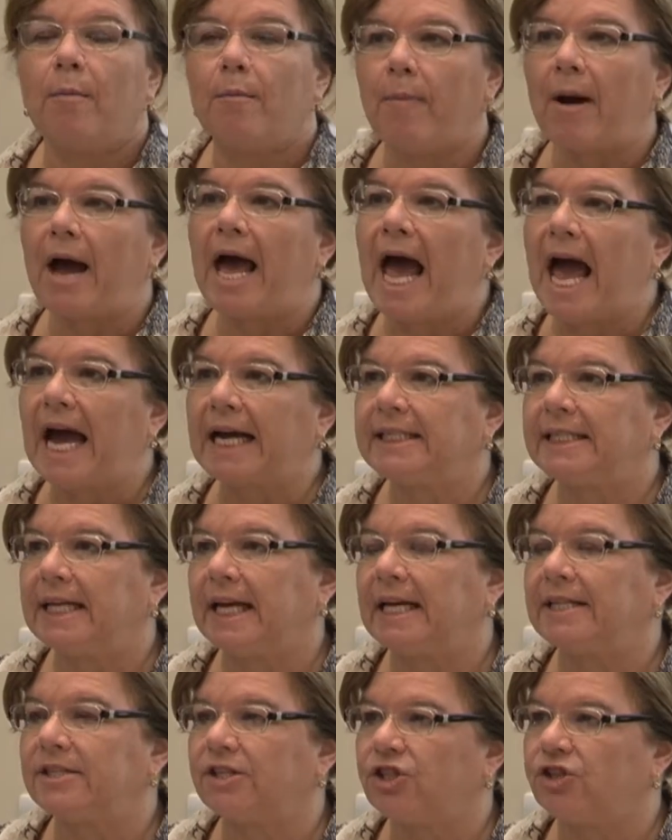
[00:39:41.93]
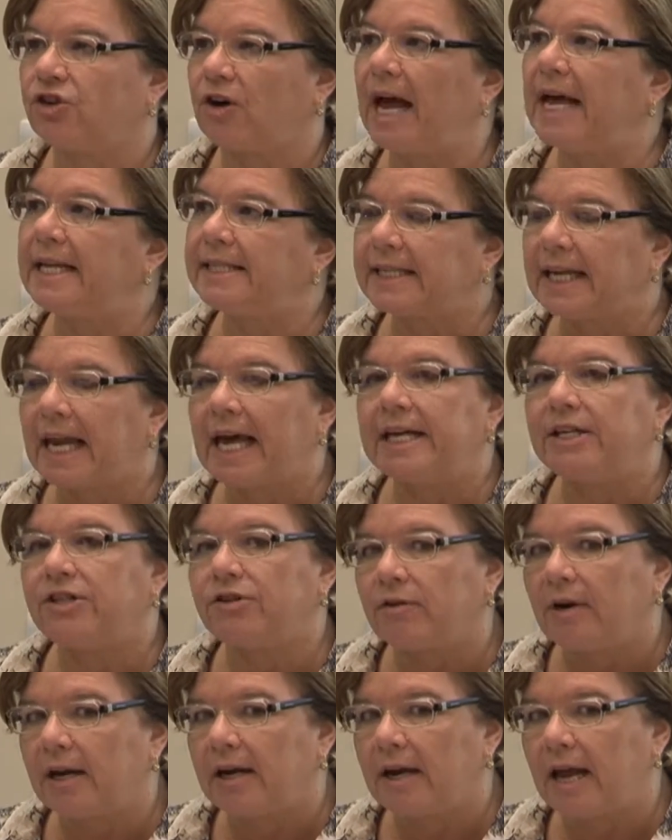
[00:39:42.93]
by acting as a
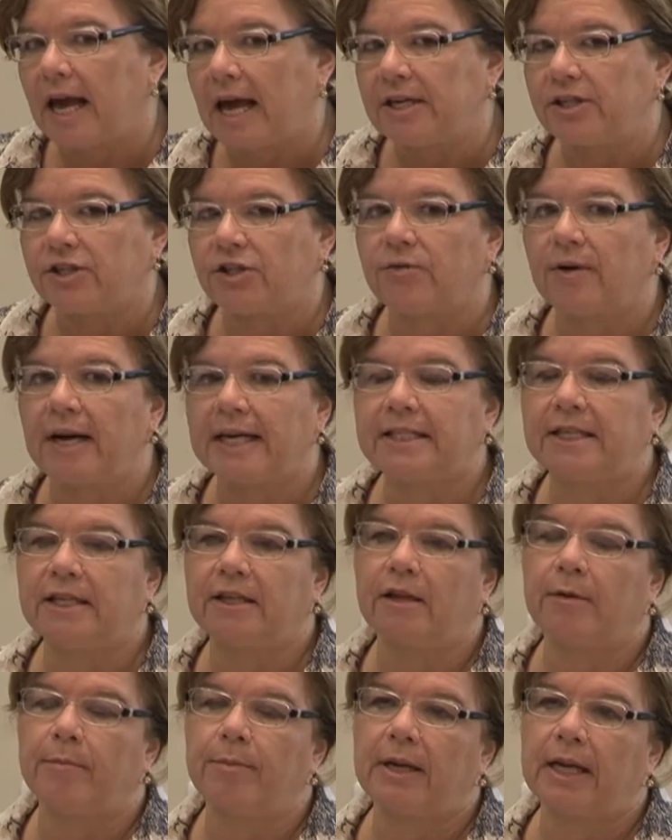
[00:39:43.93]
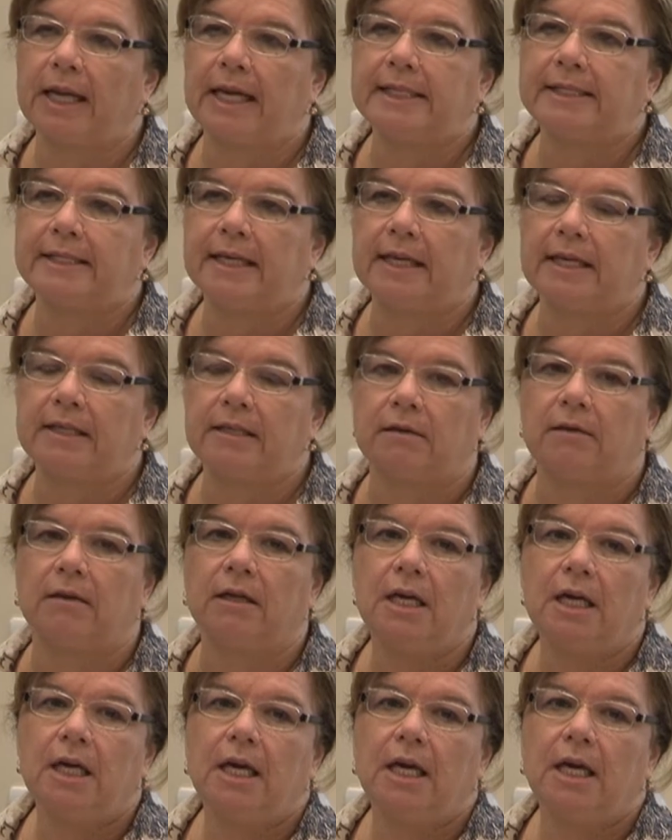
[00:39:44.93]
translator and directing the police a little